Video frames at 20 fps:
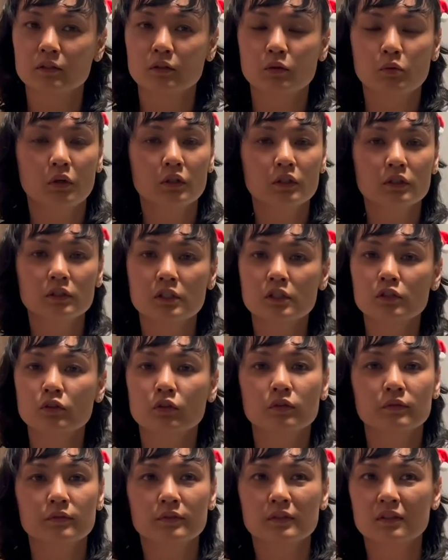Quality
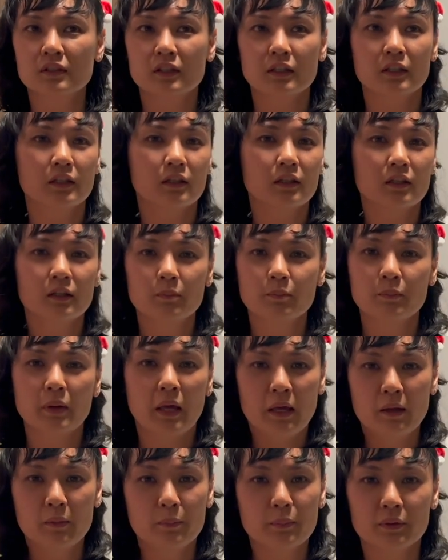over like
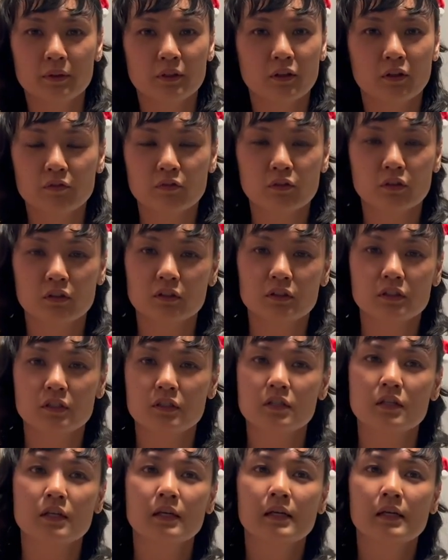paper, of course.